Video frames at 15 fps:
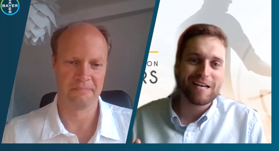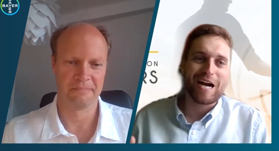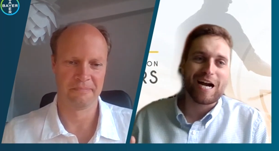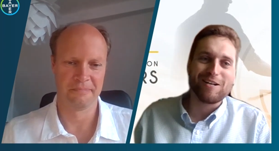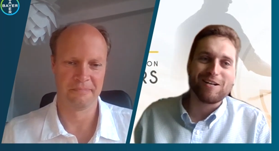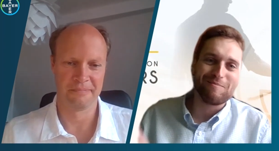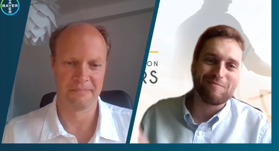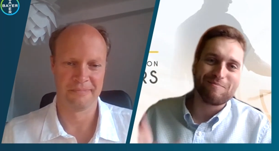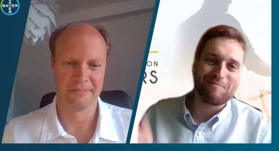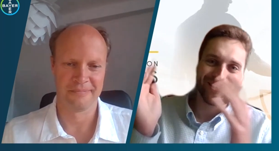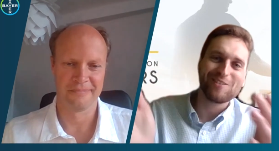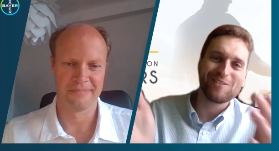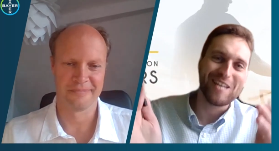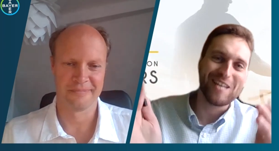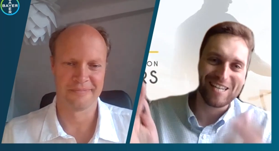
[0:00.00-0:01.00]
Speaker 1: kind of
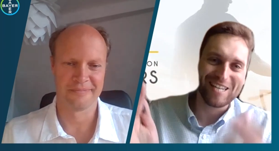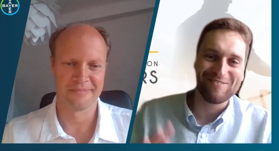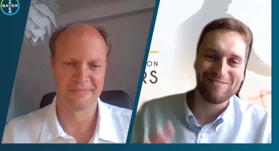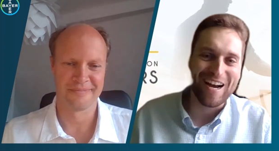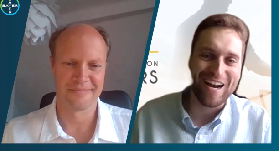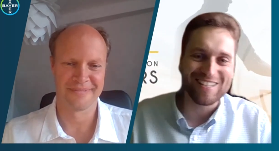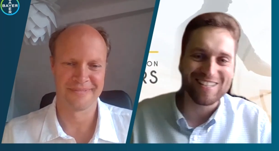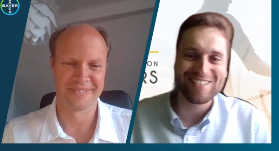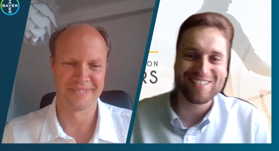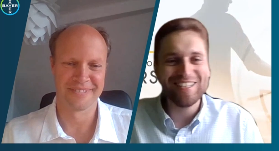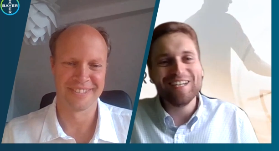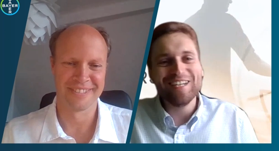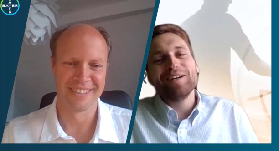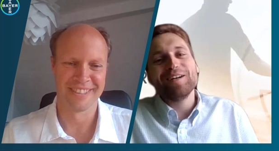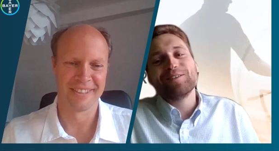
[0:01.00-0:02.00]
personal advice
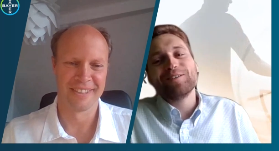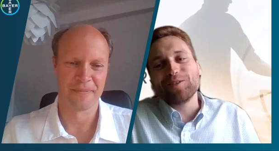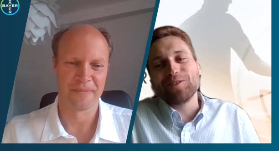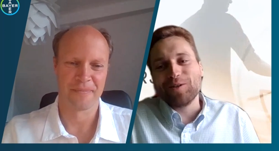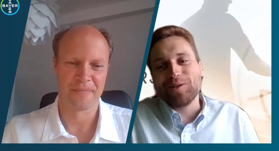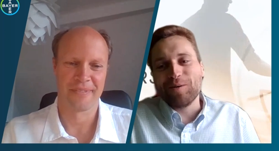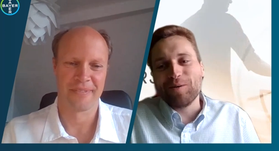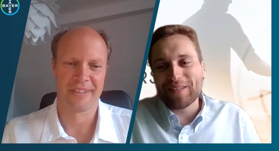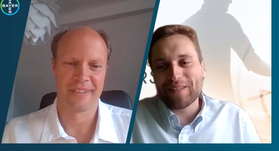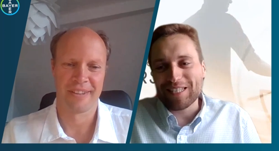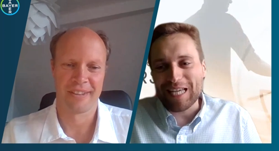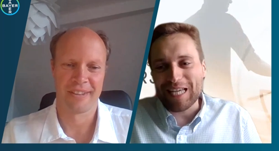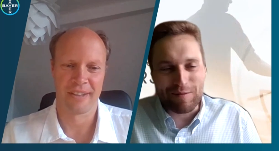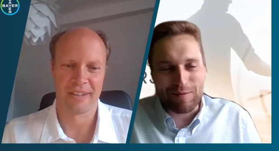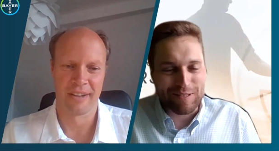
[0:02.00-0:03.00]
to
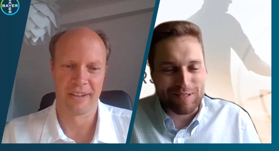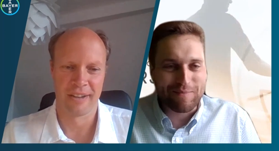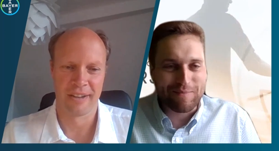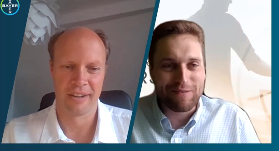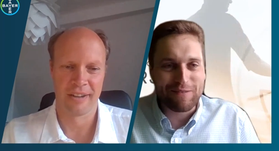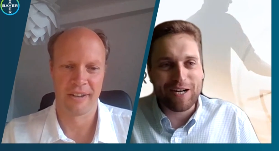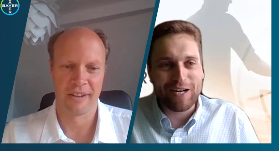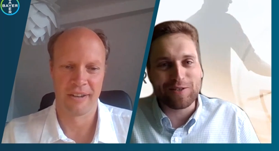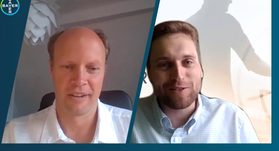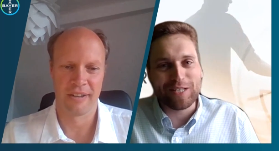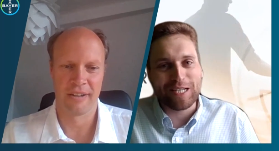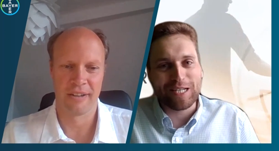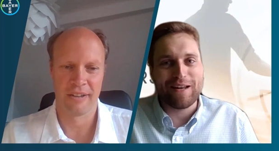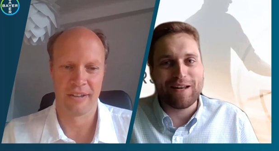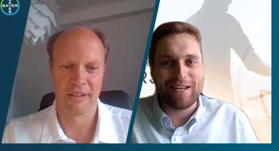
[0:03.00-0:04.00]
some of the big value
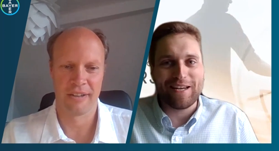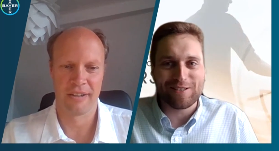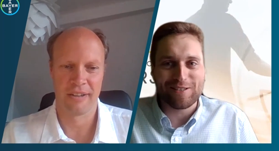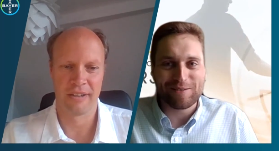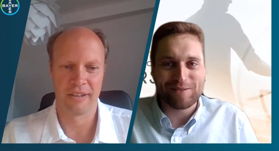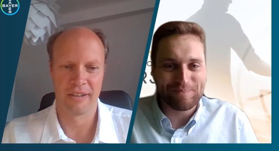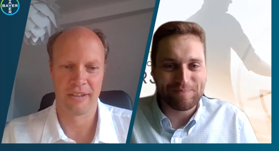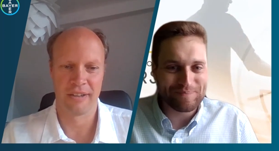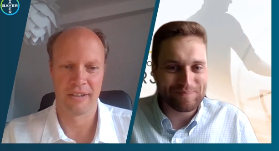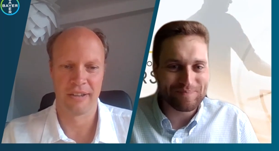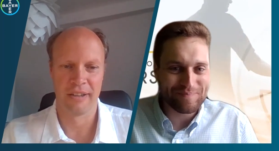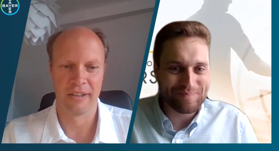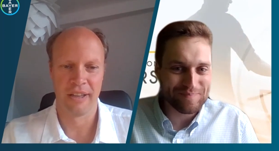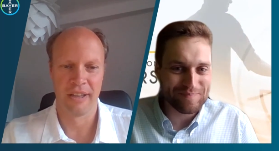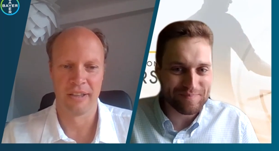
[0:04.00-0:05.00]
chain players.
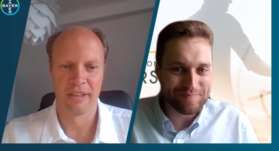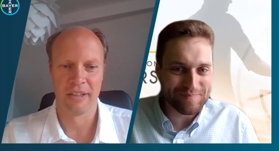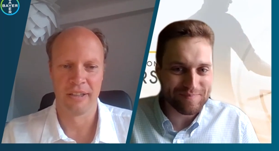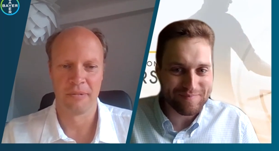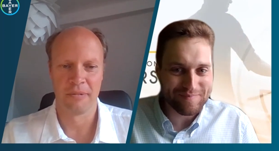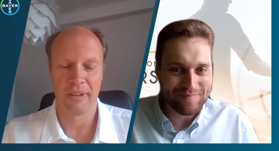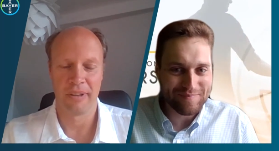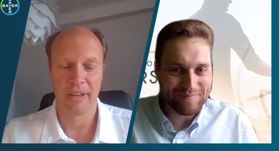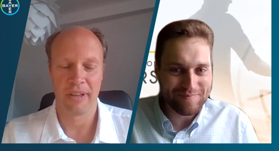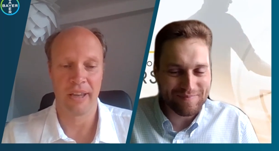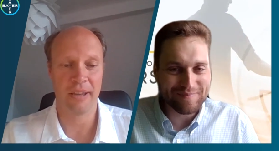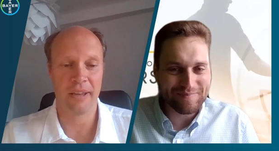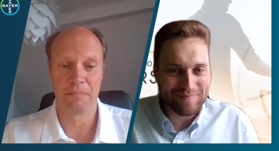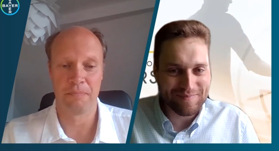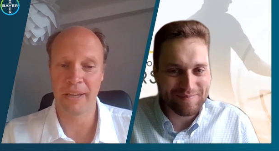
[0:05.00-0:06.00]

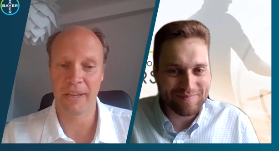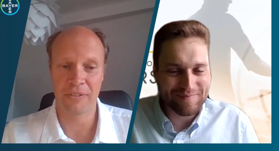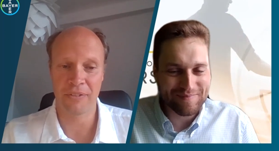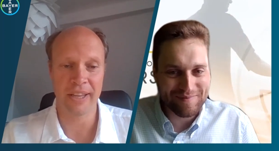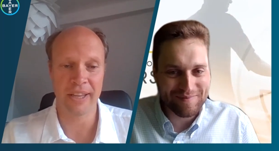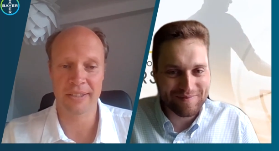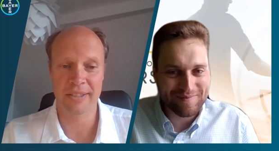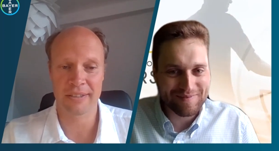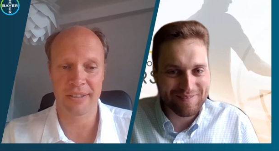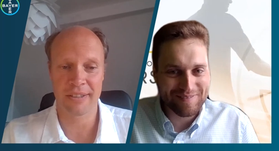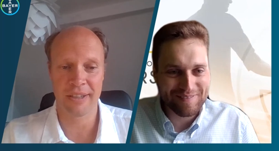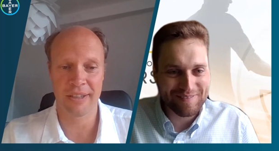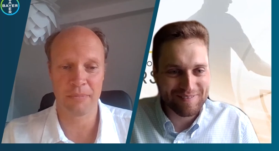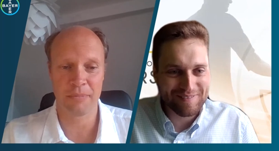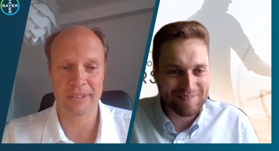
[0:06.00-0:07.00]
Speaker 2: Hey, big thanks,
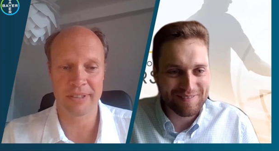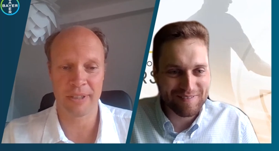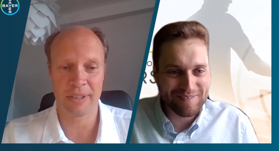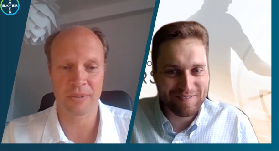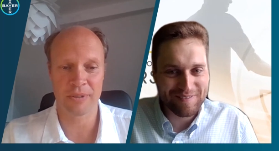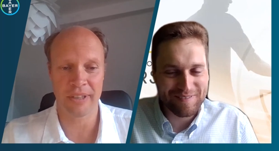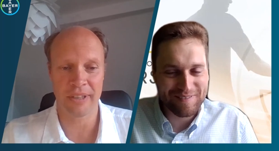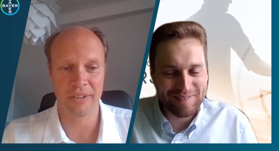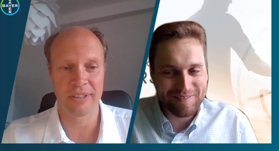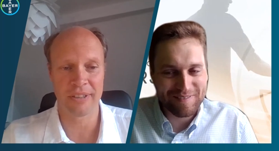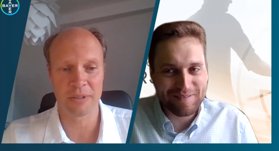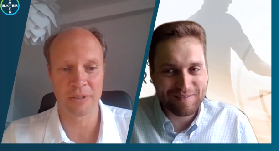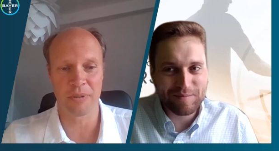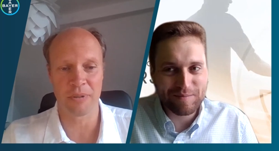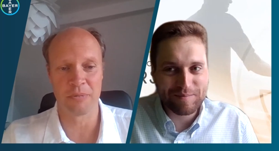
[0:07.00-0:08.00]
Mateusz. I
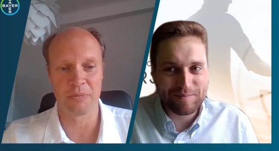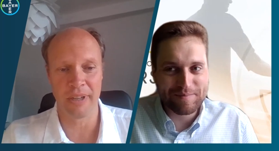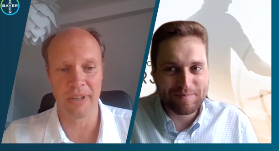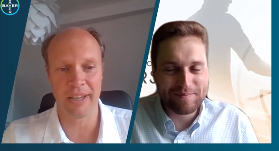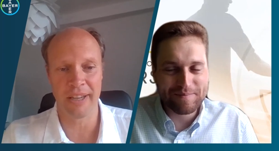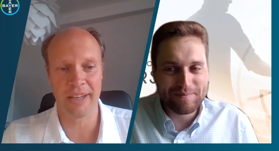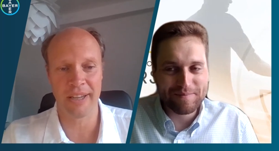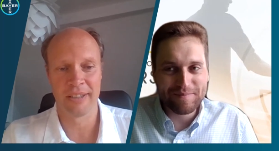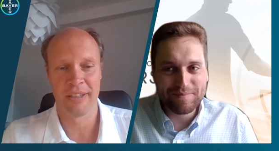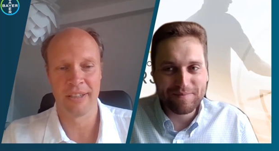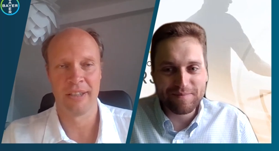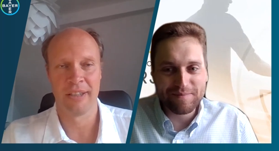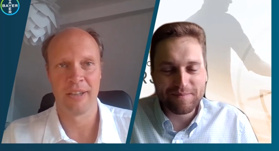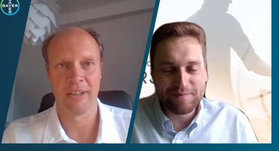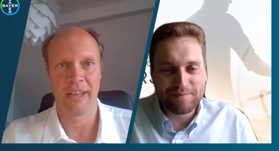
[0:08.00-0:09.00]
think these were really
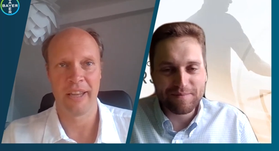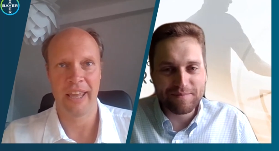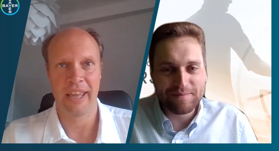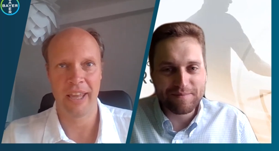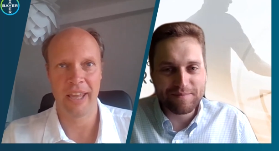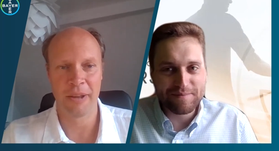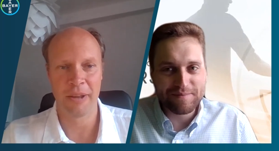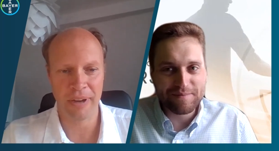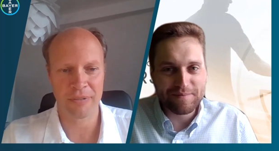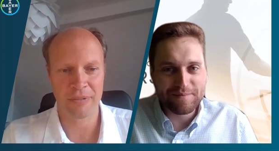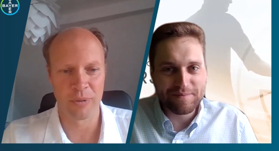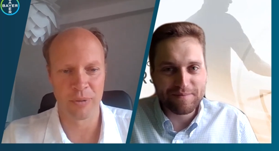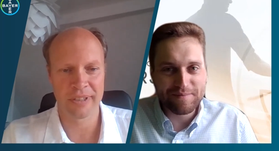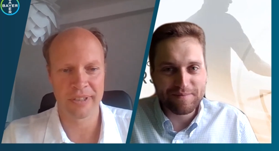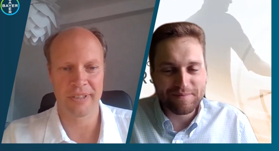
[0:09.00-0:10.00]

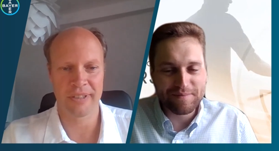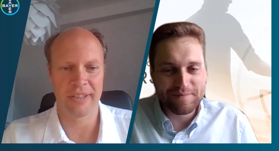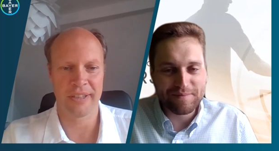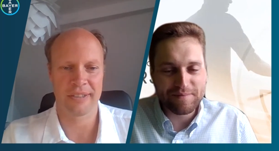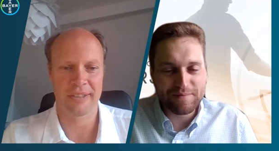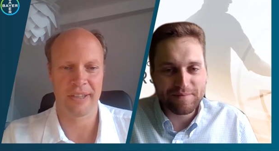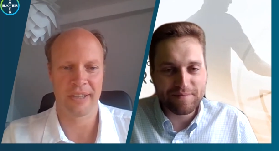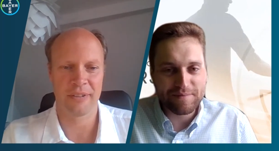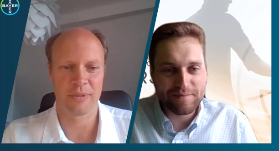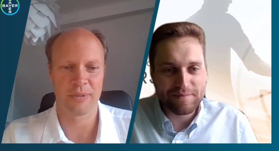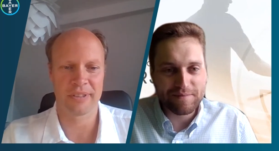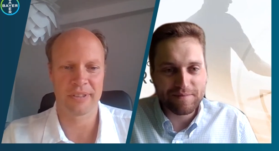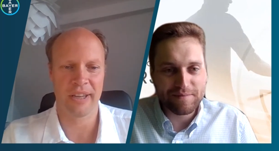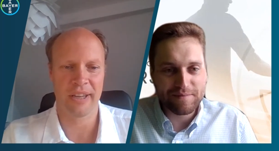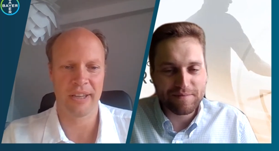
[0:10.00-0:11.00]
impactful insights, I have
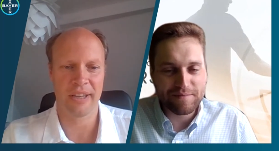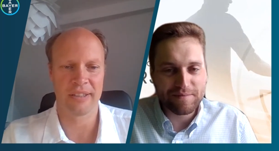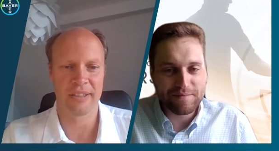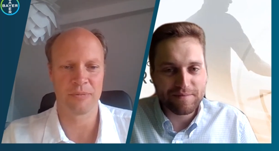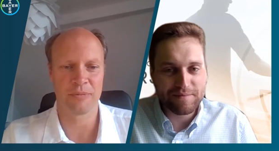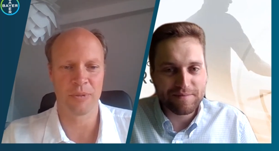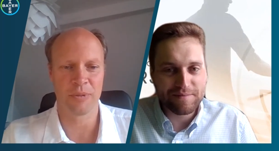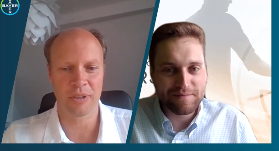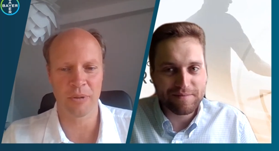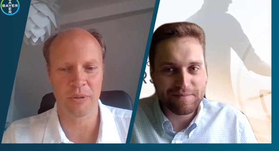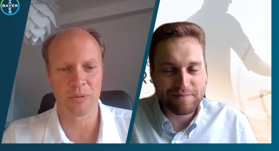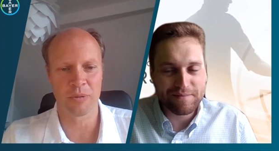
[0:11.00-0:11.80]
to say, and it was